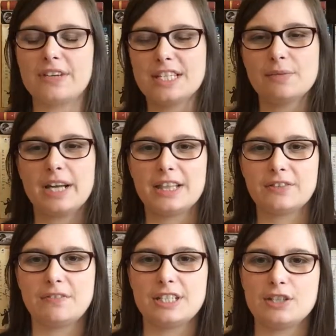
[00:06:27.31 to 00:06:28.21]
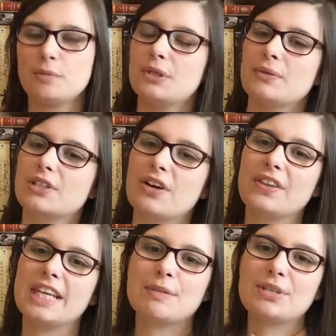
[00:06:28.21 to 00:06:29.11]
The reason why I loved it so much was
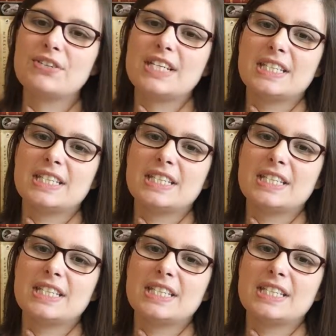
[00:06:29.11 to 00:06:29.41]
all the imagery.